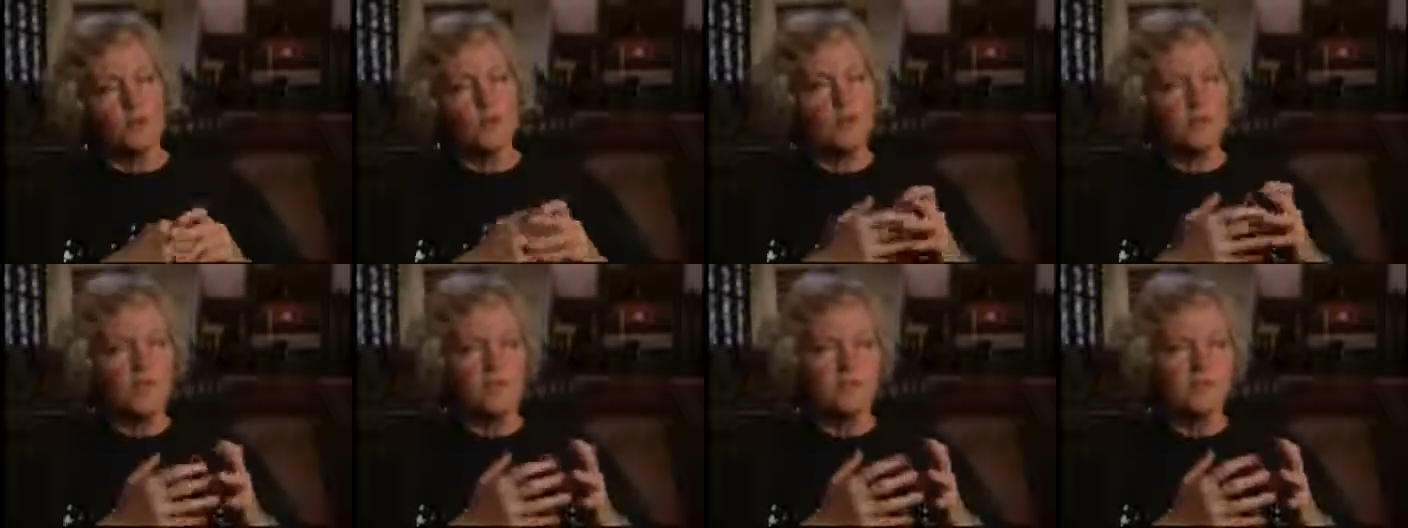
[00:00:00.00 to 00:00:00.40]

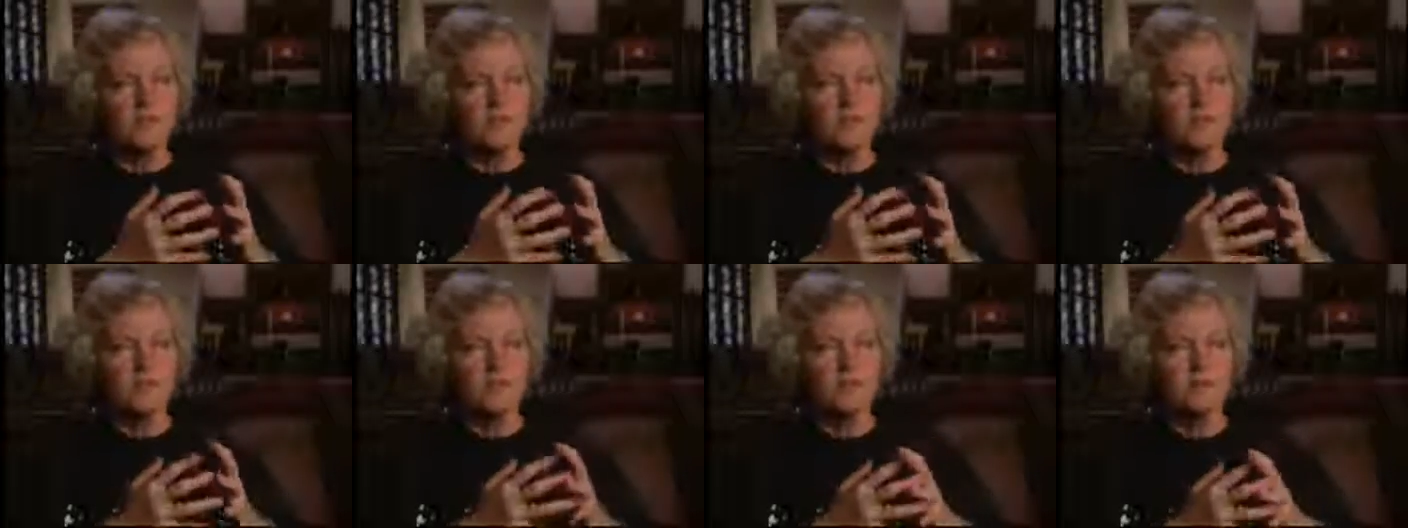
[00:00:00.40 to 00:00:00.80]
for me
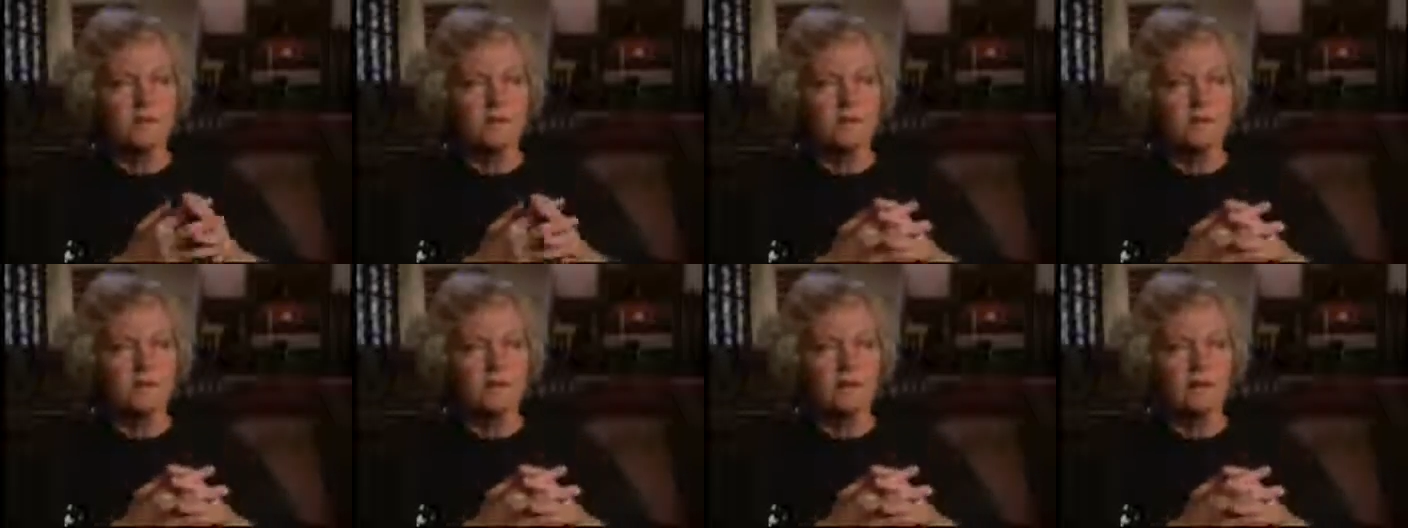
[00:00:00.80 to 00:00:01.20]
as a
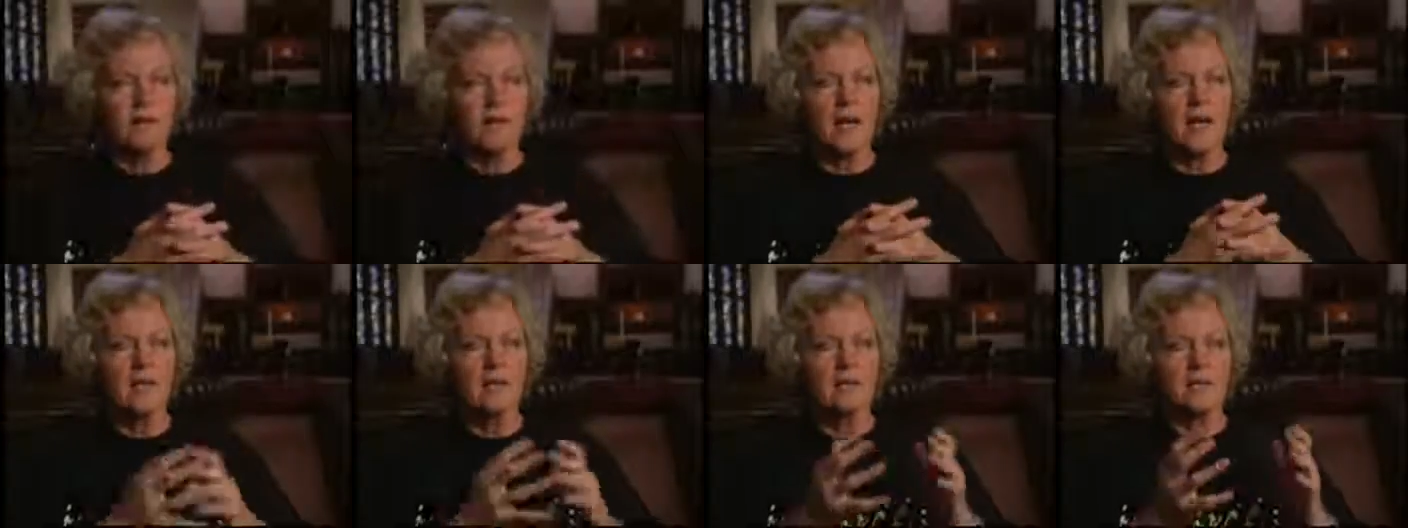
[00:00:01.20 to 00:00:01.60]

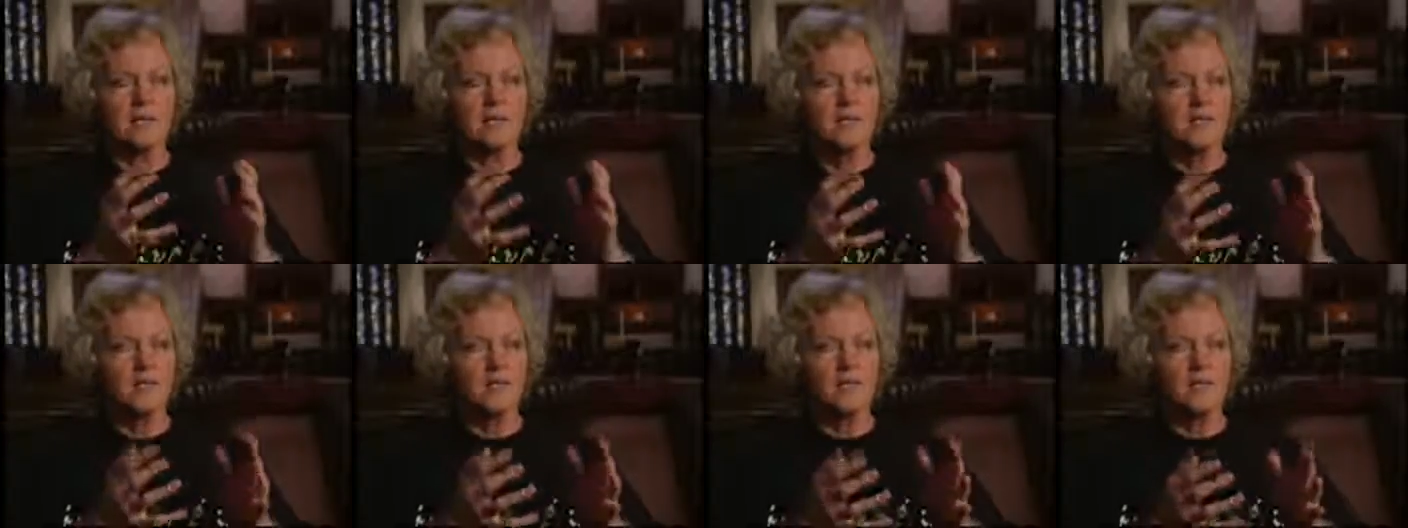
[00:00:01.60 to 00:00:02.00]
Christian, God
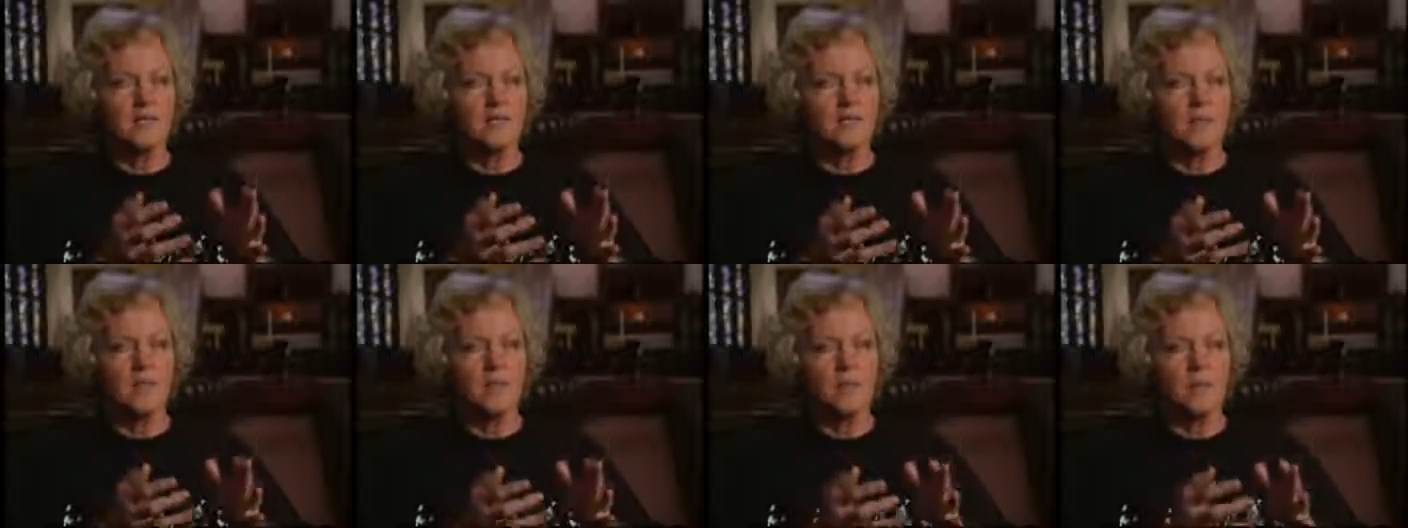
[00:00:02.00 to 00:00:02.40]
says,
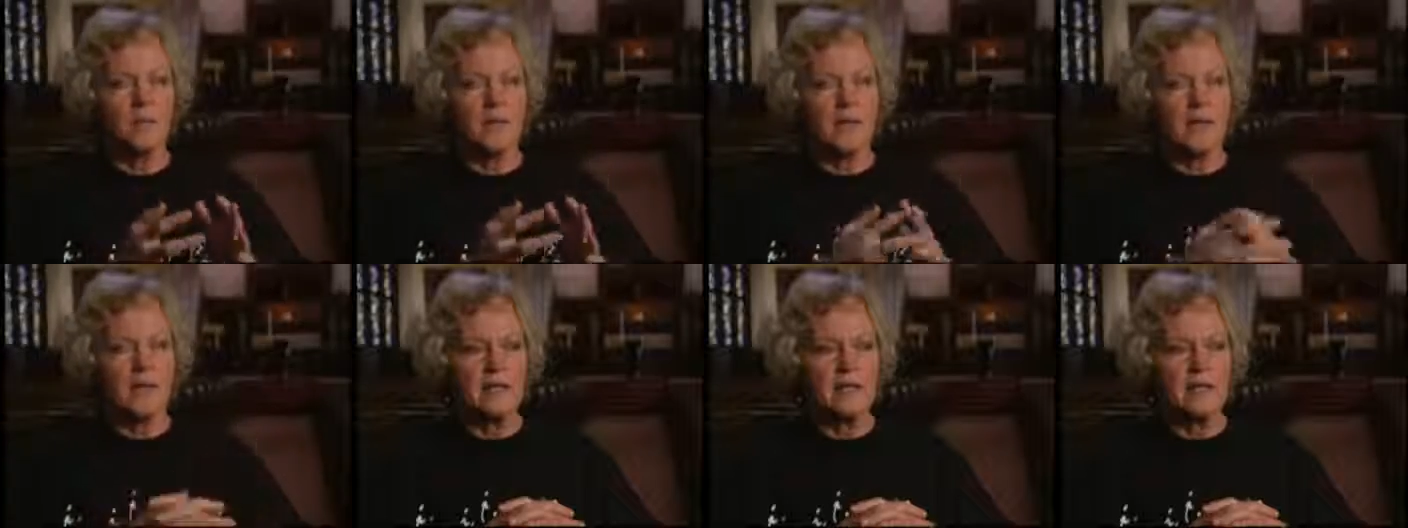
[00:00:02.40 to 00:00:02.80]
vengeance is
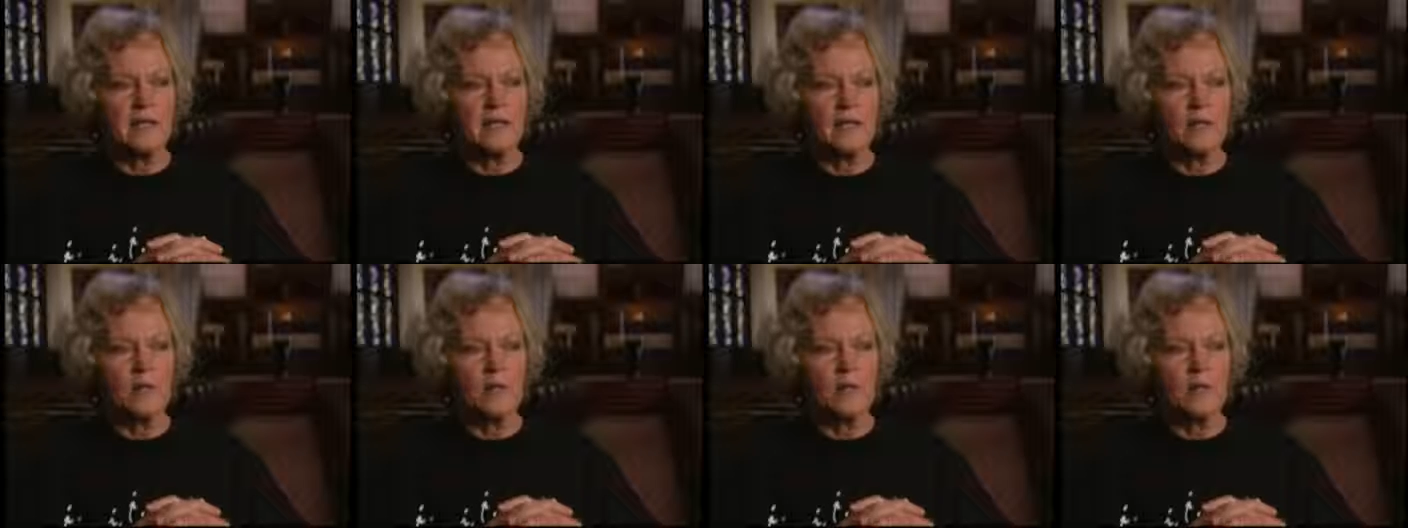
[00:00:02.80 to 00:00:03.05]
mine,